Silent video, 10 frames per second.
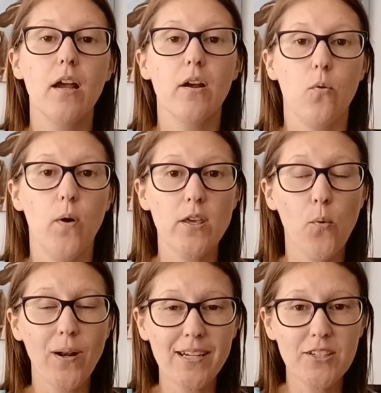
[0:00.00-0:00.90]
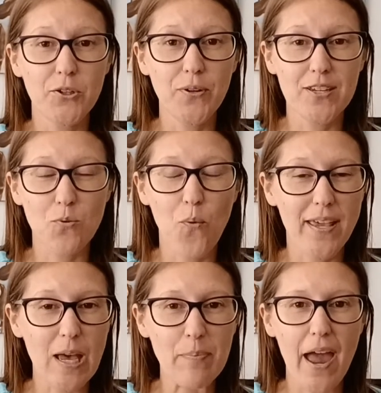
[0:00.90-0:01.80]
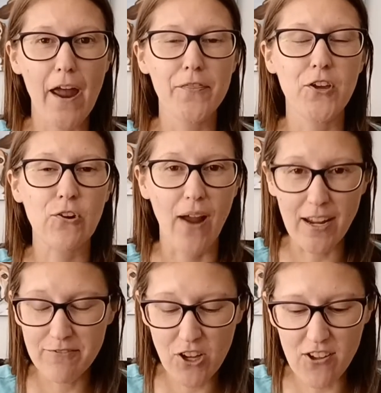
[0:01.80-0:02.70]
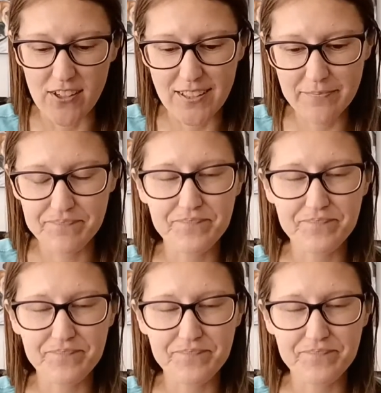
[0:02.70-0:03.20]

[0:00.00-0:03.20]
What you want to do is wake up at the crack of dawn